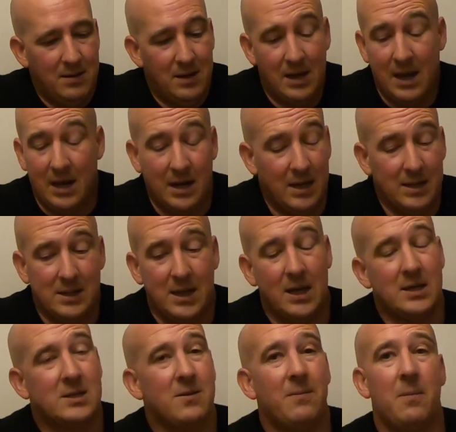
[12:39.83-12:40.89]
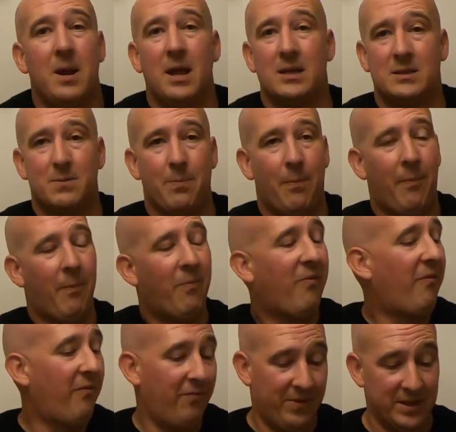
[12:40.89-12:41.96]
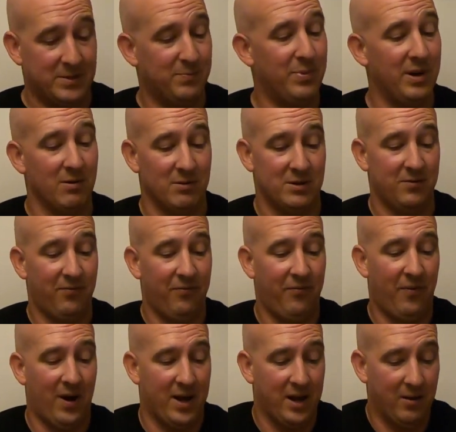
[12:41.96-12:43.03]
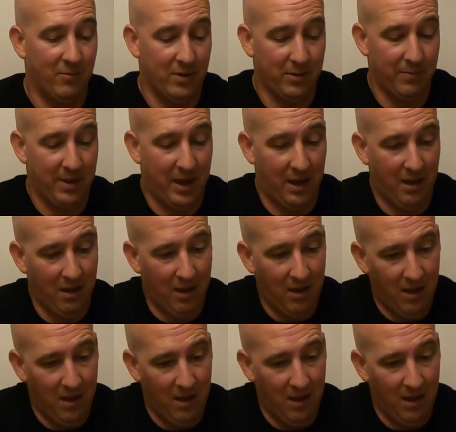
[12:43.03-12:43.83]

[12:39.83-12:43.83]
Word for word: again, it's it's it's this beer is fucking with me.